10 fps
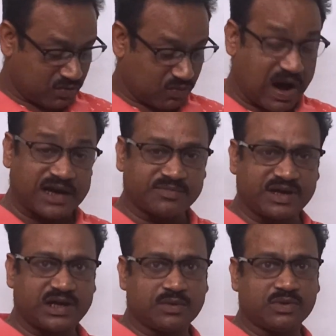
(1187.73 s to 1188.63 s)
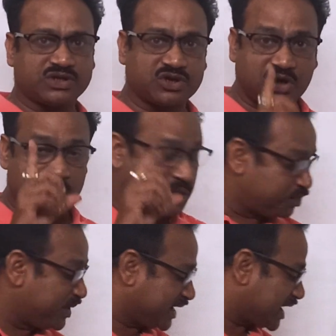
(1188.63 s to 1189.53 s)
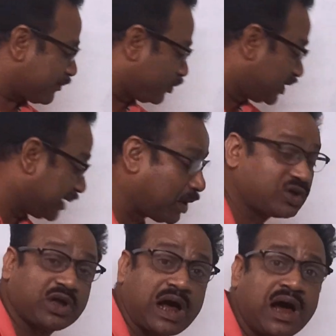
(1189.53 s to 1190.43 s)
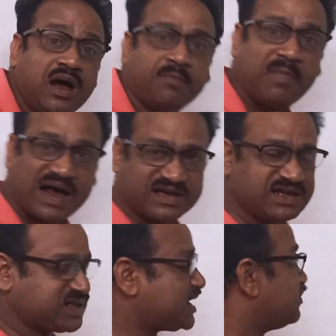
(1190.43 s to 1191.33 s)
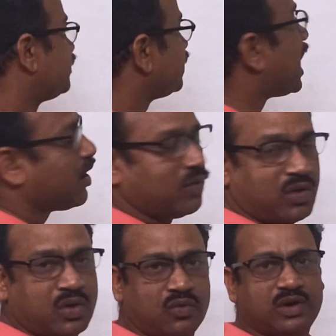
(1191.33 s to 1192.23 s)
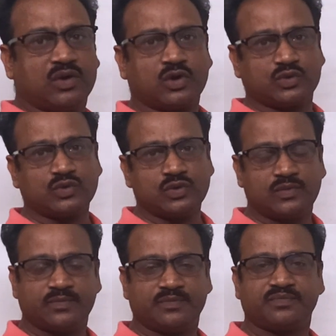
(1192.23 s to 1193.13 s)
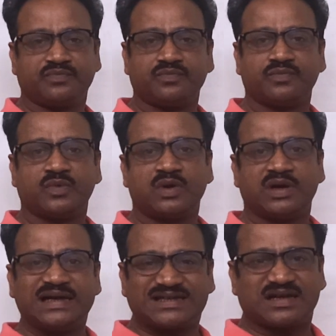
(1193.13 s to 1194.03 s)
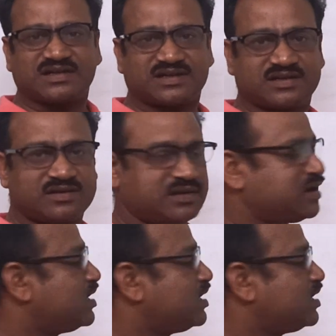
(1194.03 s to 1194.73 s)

one variable. So be careful about the marking scheme. Now we'll go to discuss